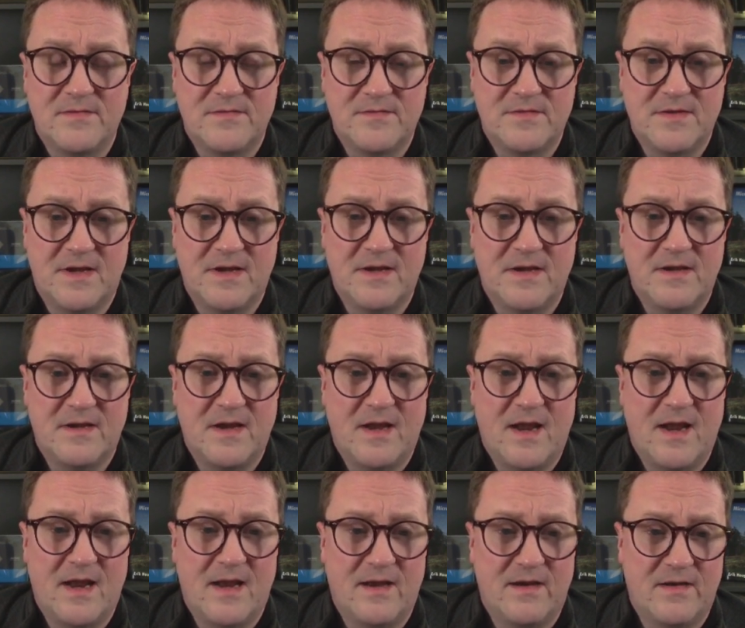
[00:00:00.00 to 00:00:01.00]
tenant,
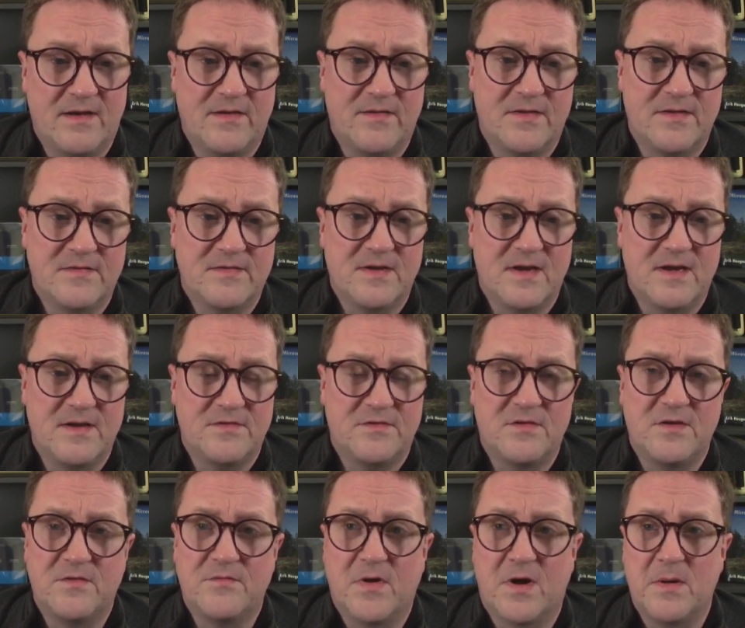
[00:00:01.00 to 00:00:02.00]
and in this case
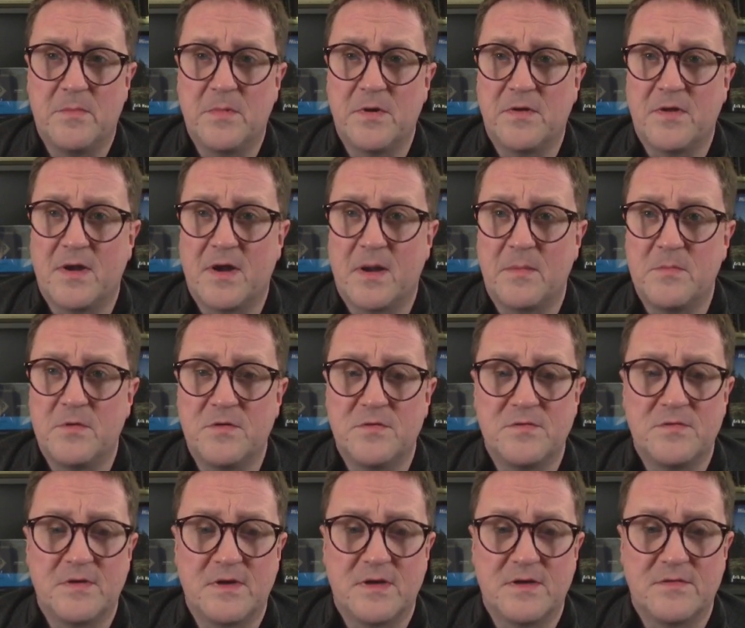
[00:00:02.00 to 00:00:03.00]
the environment that I'm
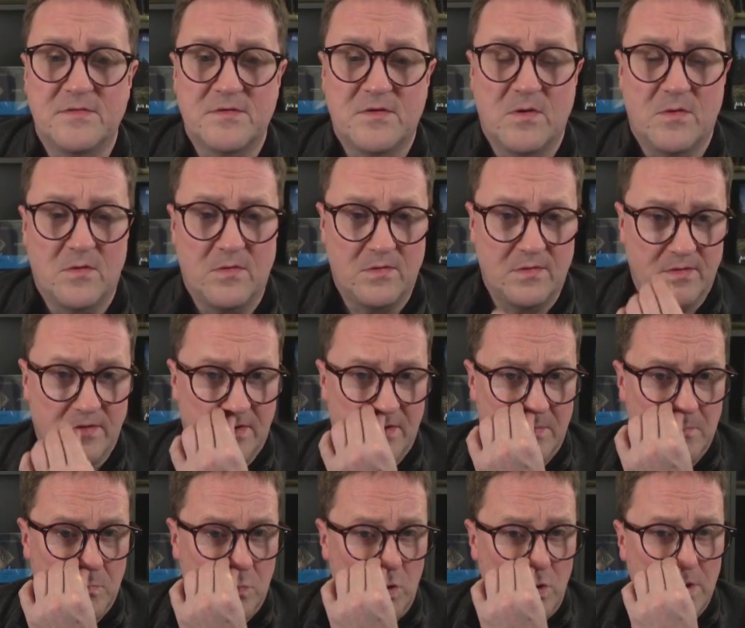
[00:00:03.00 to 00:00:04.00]
using is called
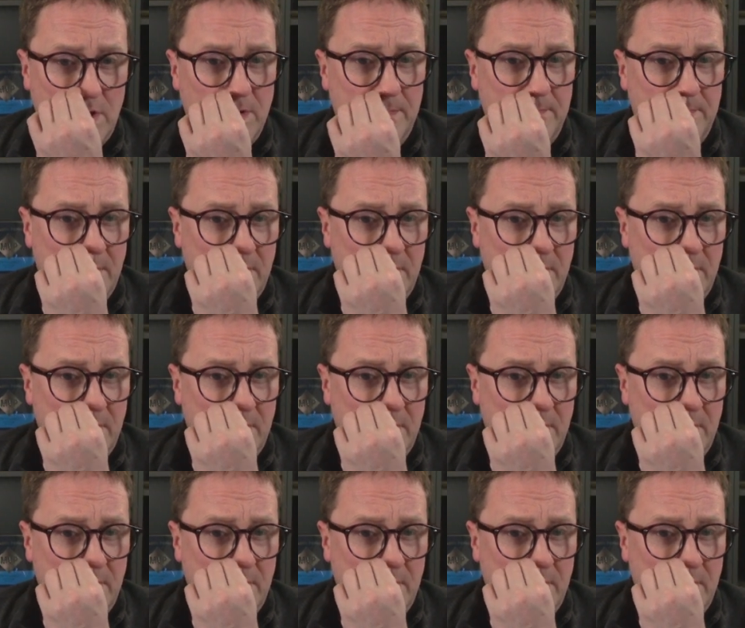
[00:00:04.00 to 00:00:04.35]
book,